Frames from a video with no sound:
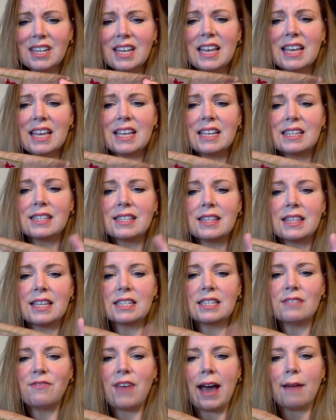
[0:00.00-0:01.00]
is
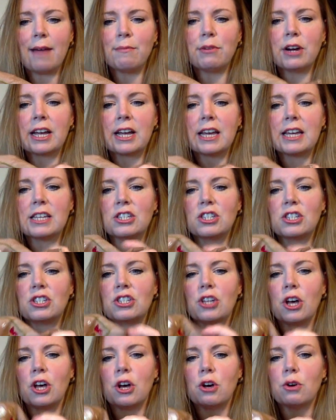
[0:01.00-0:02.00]
this fabric is
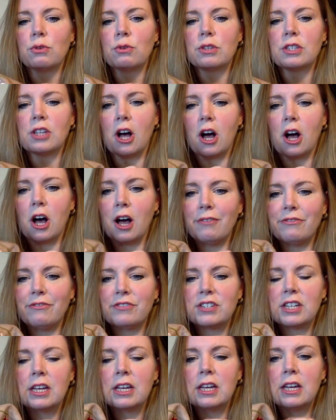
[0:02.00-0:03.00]
so soft